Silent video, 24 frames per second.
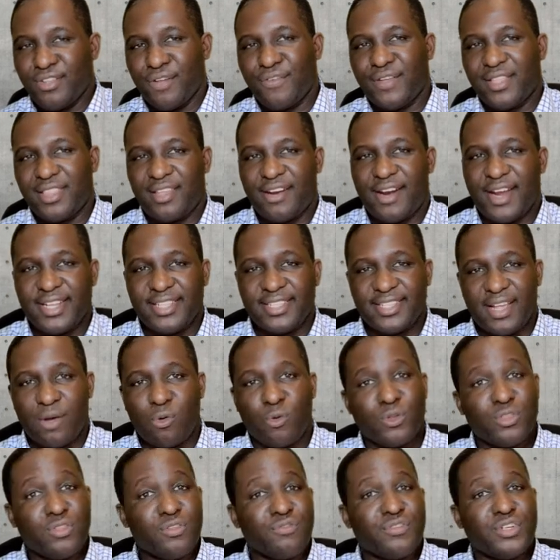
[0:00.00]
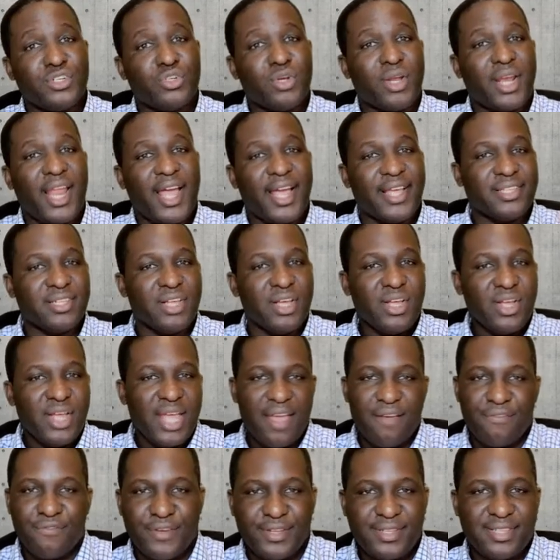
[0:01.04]
of interactive, I want to visualize
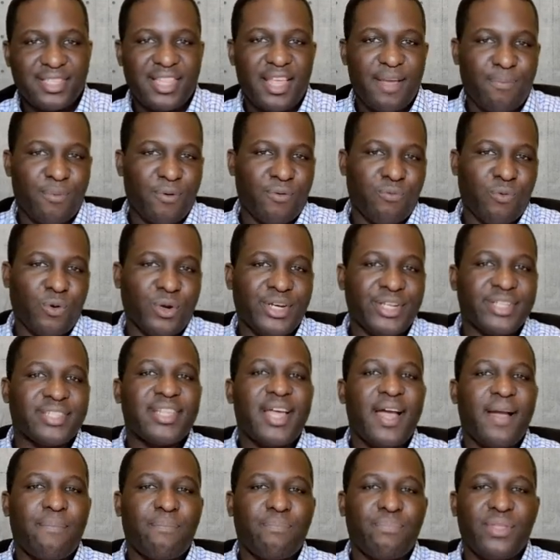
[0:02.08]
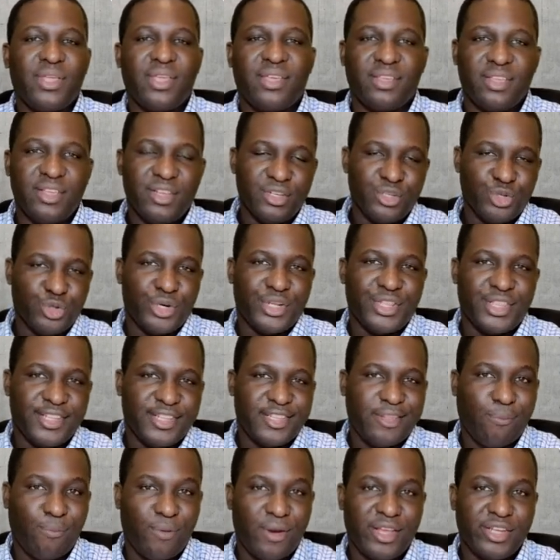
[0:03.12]
every step of what is happening during the
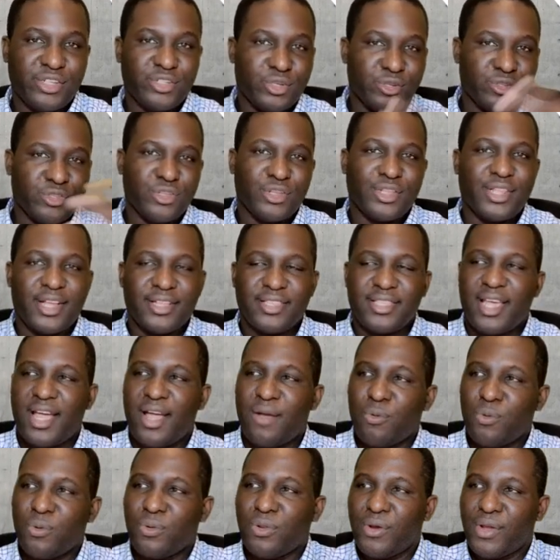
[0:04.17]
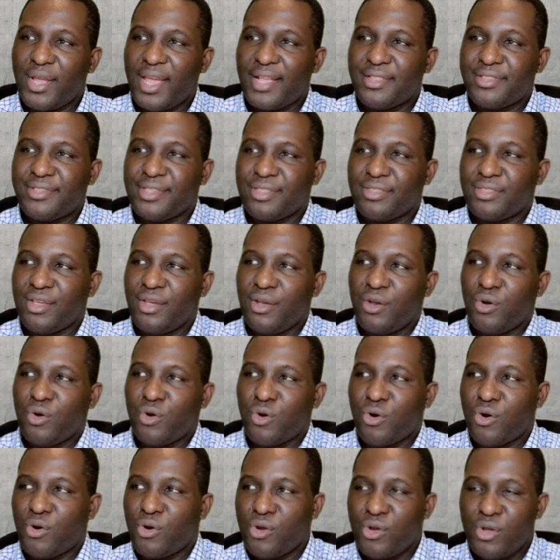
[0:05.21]
simulation so that I will not get it
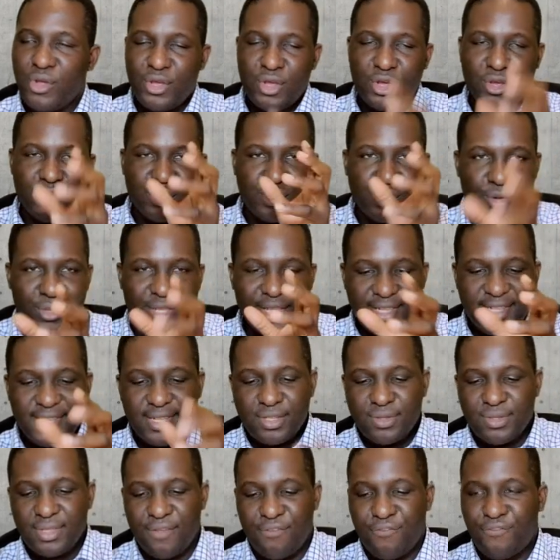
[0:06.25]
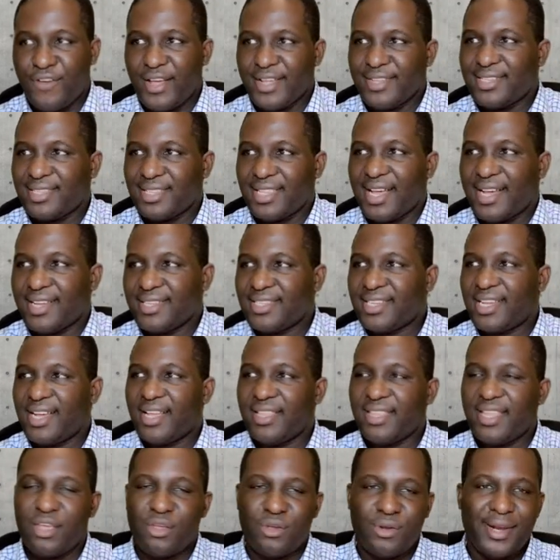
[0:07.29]
wrong. So this is the first task,
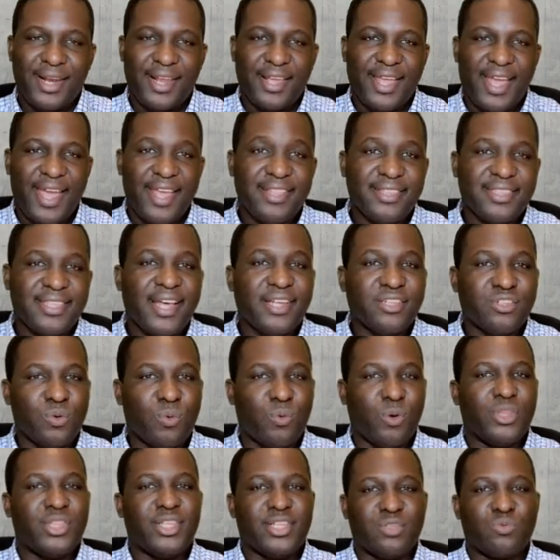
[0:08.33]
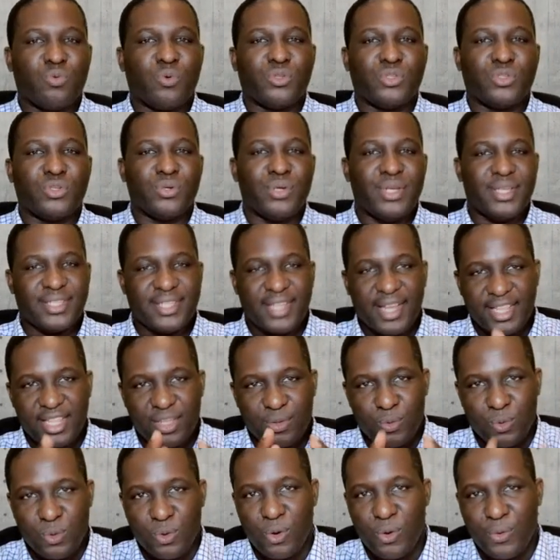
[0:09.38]
and then you click enter. So what this will do is that
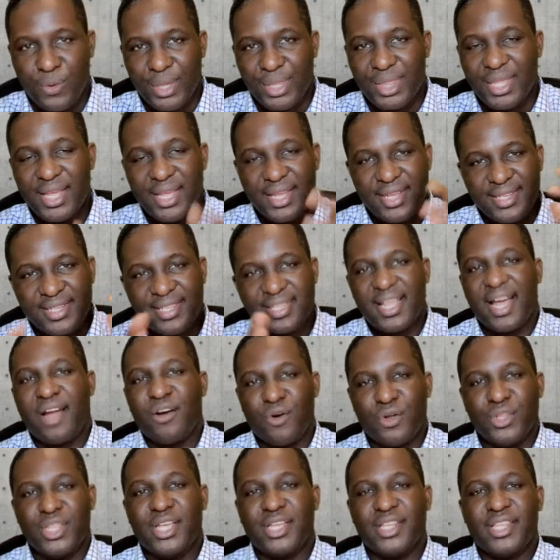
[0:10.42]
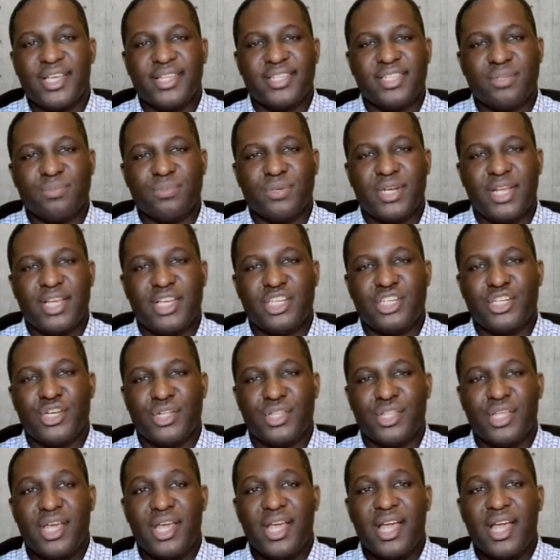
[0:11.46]
it will go in, start running the simulation.